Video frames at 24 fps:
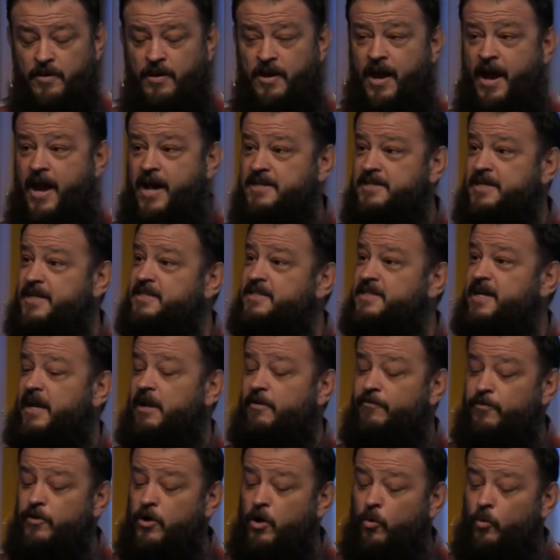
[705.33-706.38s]
And as I said a
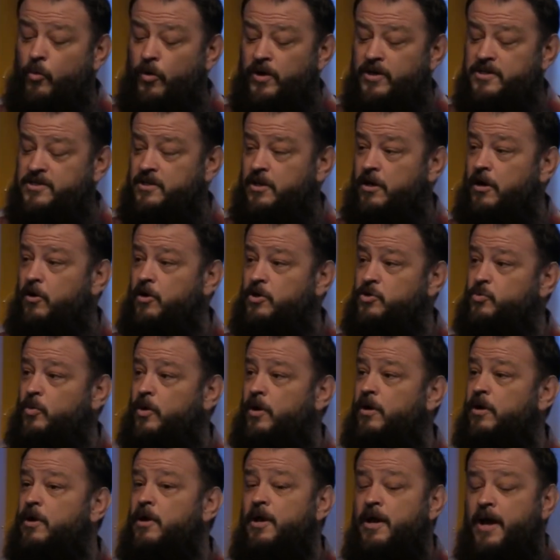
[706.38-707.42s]
few weeks ago, as
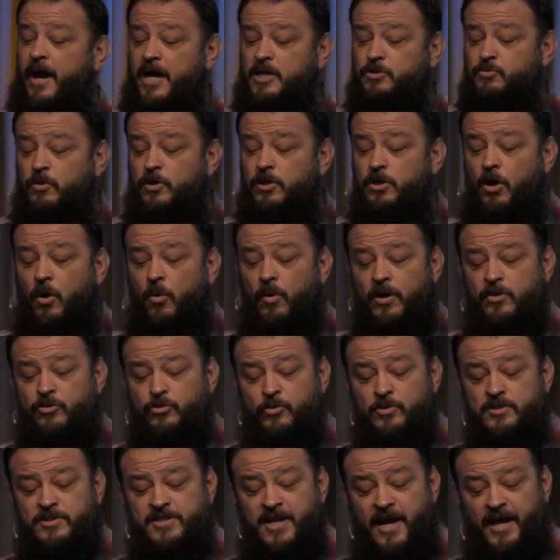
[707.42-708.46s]
we're, as we're going
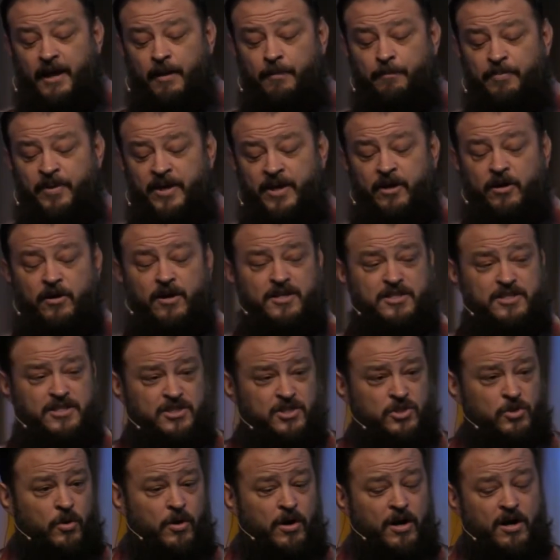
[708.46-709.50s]
through Second Peter, it's
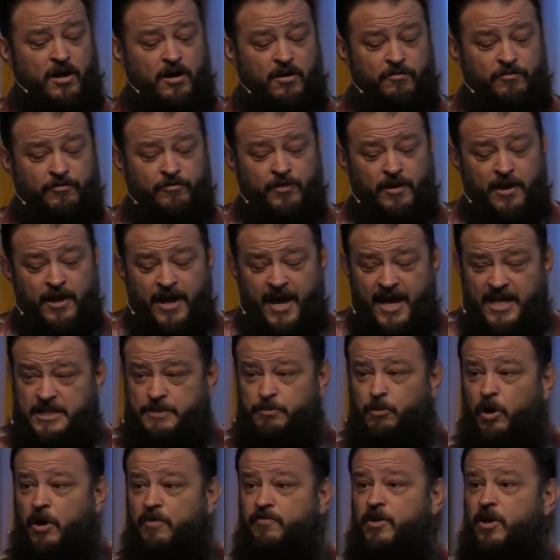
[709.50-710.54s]
sort of, it's
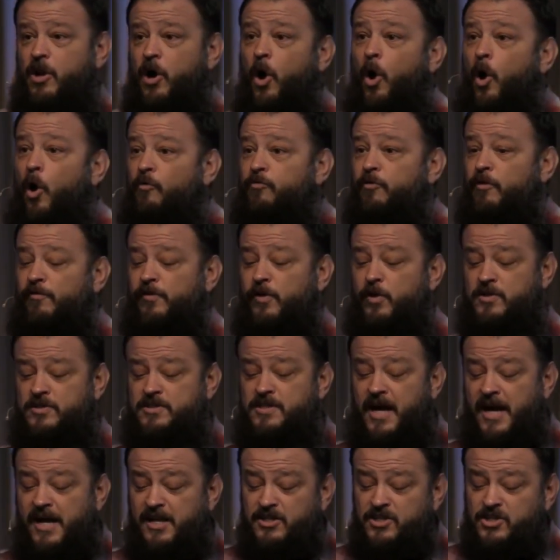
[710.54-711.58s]
more of an overview. It's
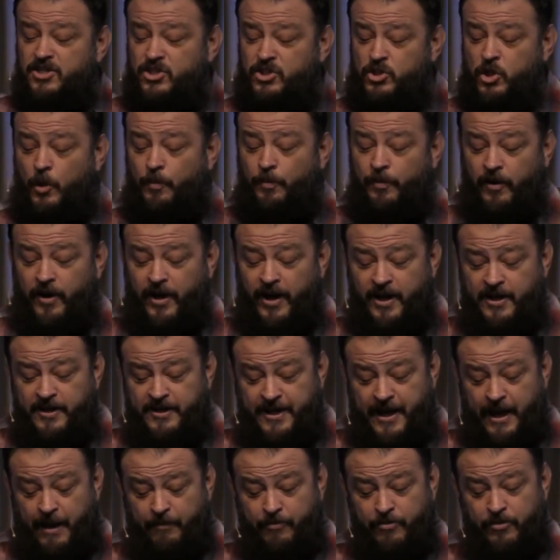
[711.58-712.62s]
not super
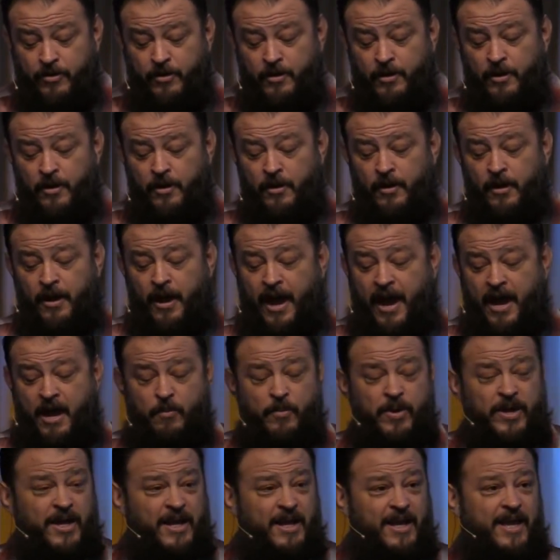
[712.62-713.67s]
in-depth. And we
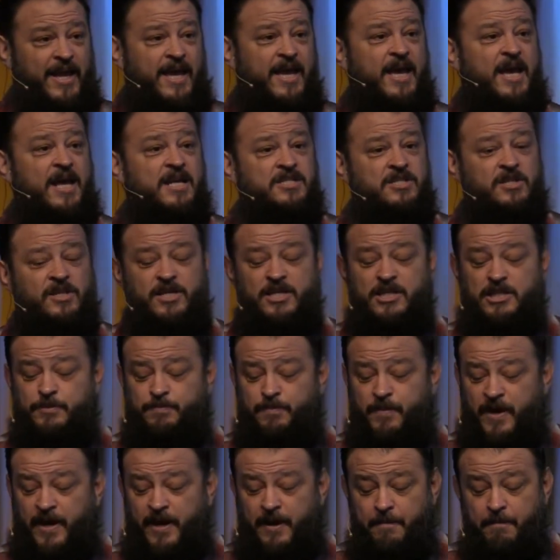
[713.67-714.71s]
could easily
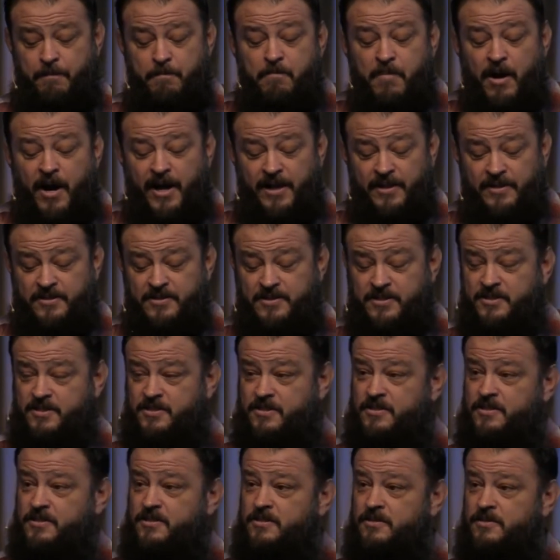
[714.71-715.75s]
spend
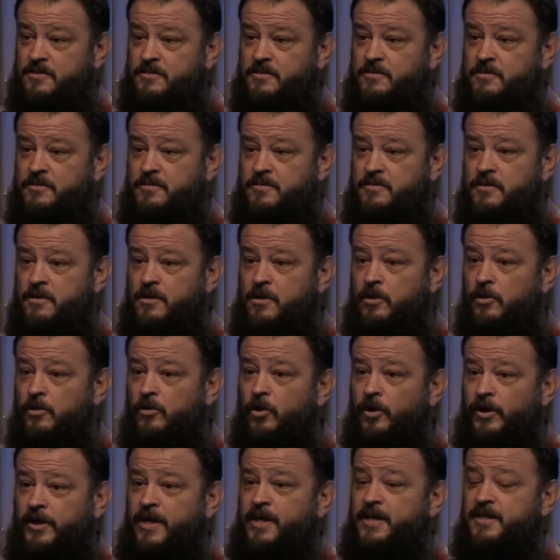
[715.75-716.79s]
months
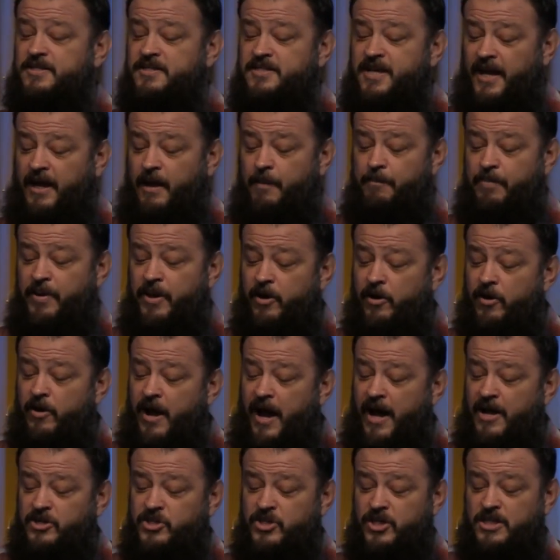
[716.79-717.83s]
looking at Second Peter,
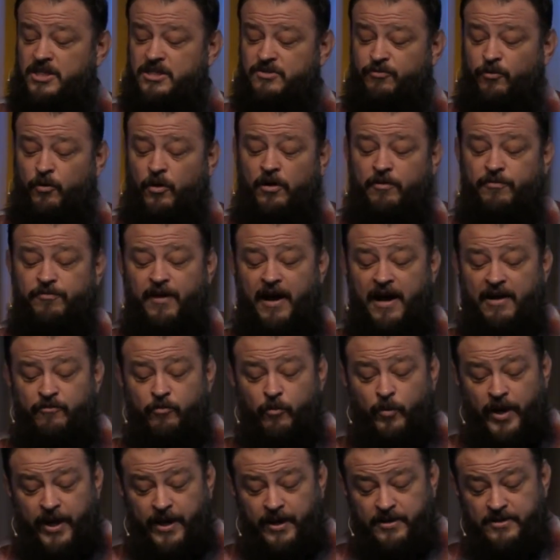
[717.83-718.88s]
not just four or five
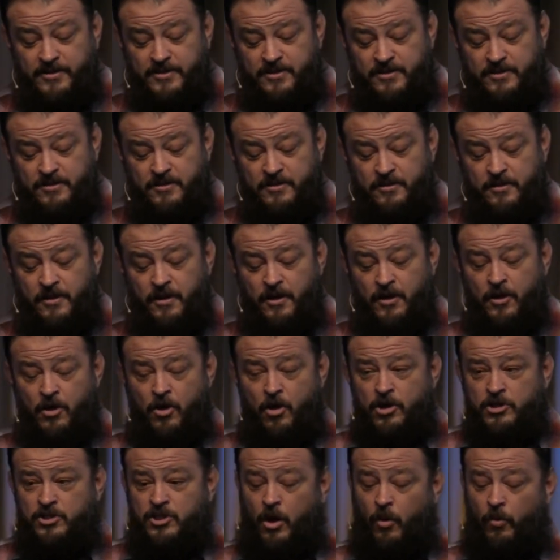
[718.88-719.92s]
weeks. So